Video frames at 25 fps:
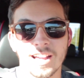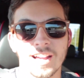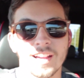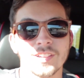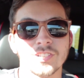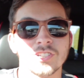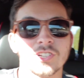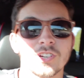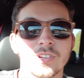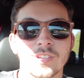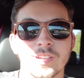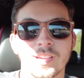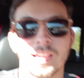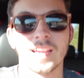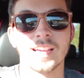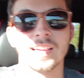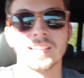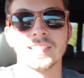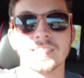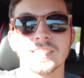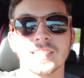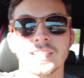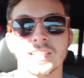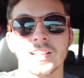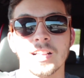I'll show you
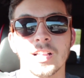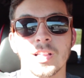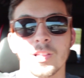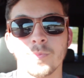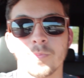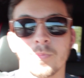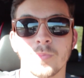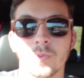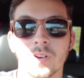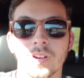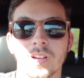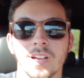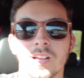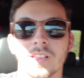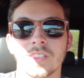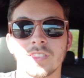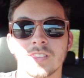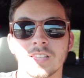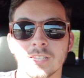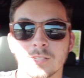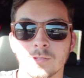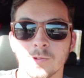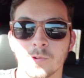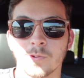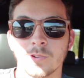guys. But
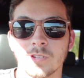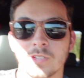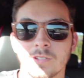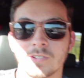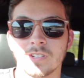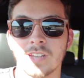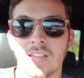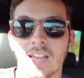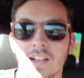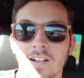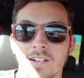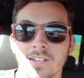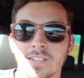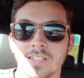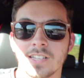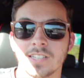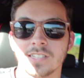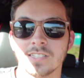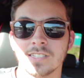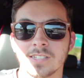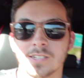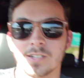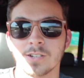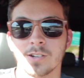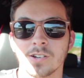that's what we're doing now.
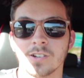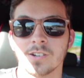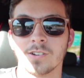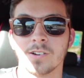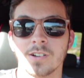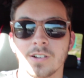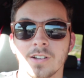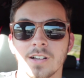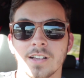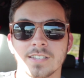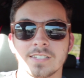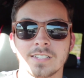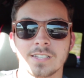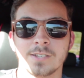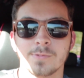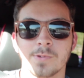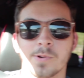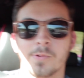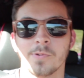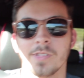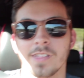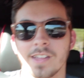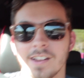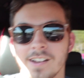So I'll see you when we're